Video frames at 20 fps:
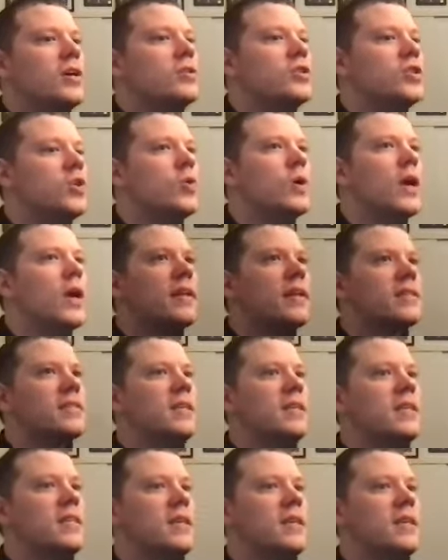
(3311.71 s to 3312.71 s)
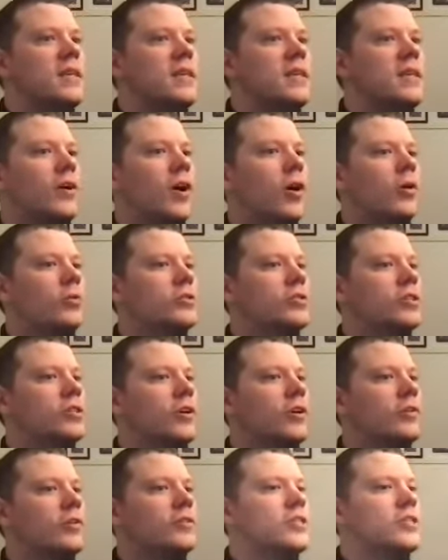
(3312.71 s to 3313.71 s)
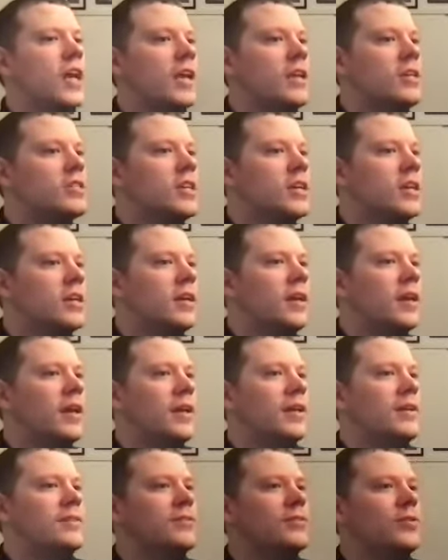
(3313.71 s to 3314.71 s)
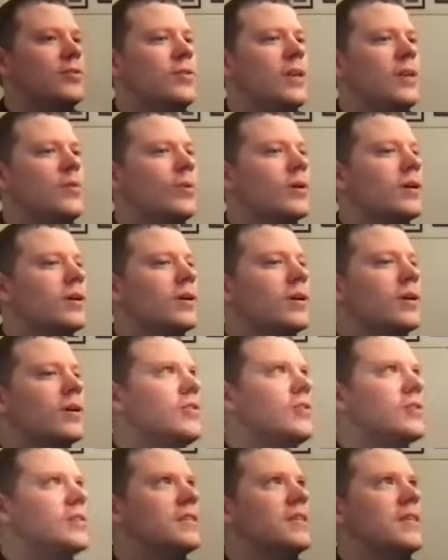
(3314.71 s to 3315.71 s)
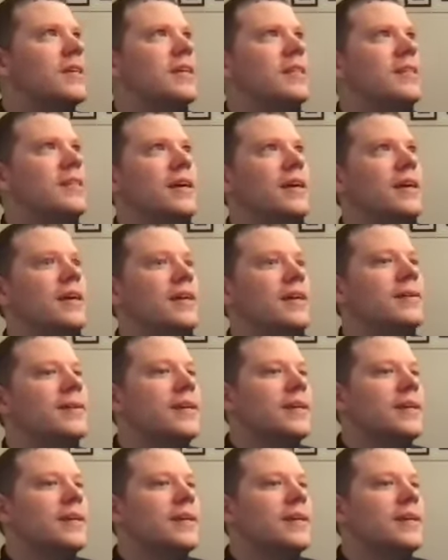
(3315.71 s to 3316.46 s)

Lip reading: Do you kind of see the culture changing, and do you think we'll continue to see the